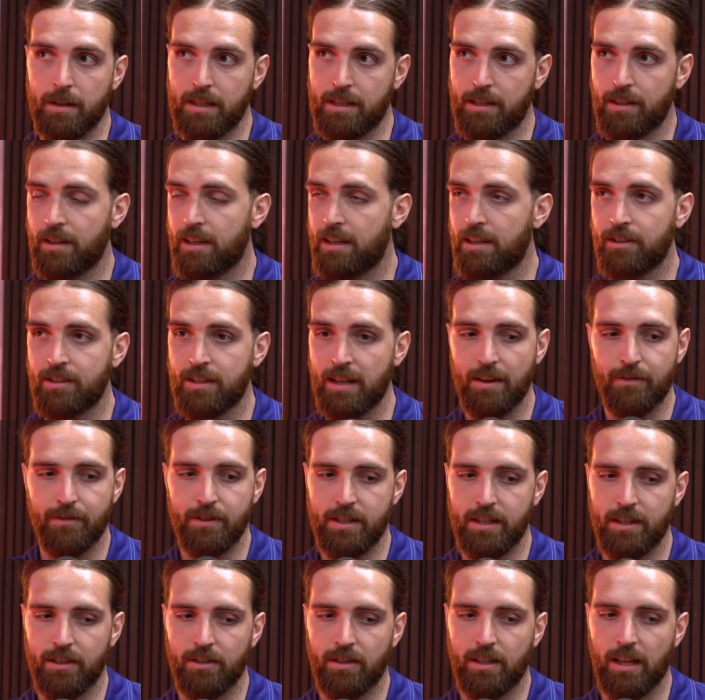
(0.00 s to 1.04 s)
it so that it does it every
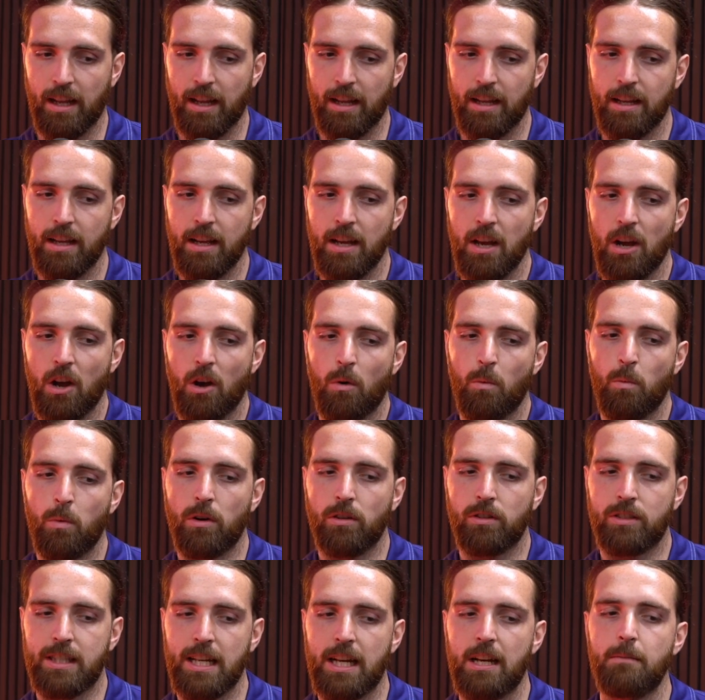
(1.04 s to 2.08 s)
single day,
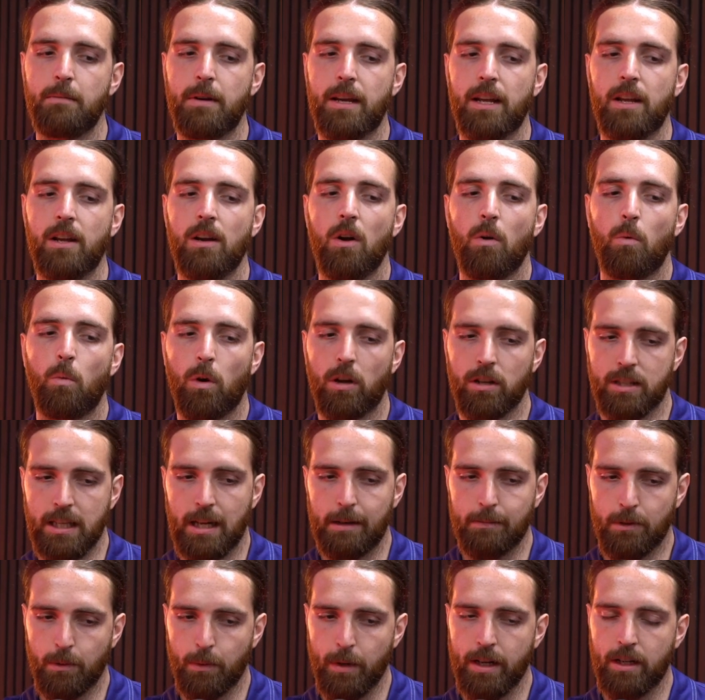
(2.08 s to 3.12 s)
will tell me what
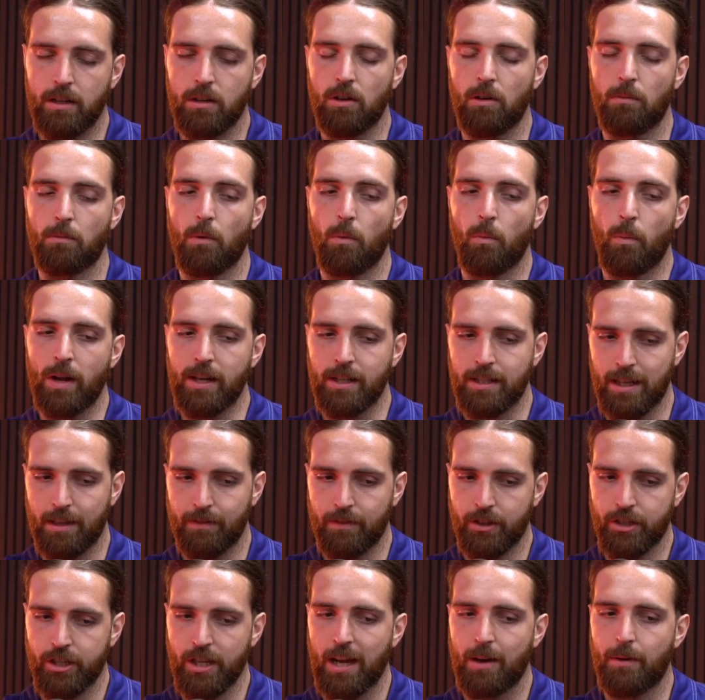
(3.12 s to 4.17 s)
time to wake up, when to have
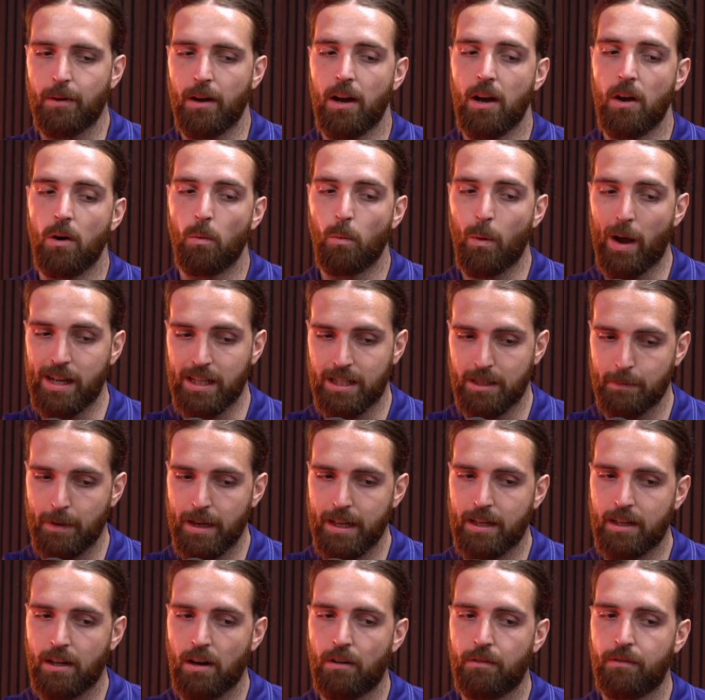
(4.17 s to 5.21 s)
a shower, when to
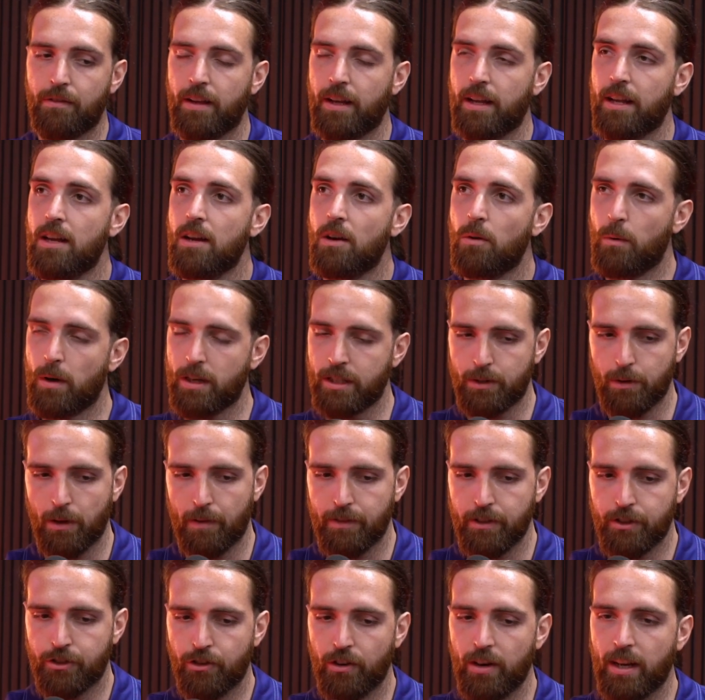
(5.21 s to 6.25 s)
make coffee, when to have
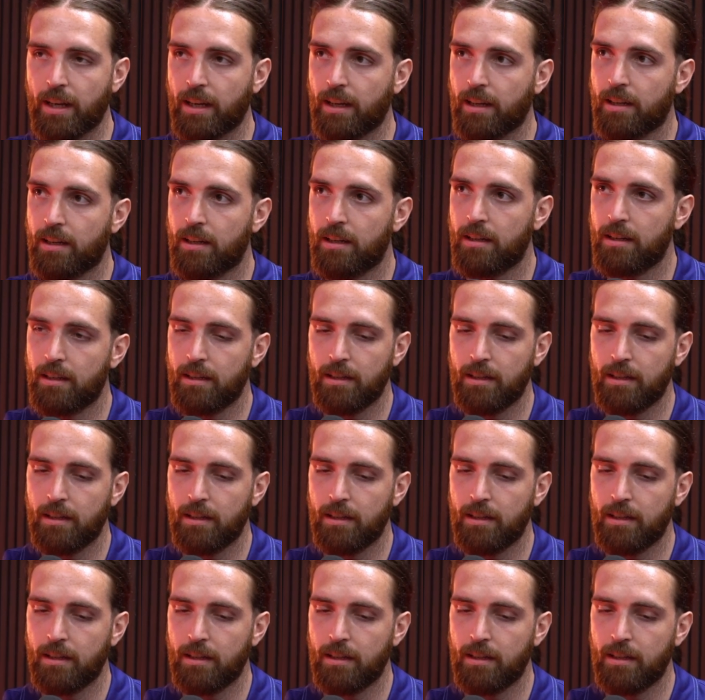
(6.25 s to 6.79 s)
a drink.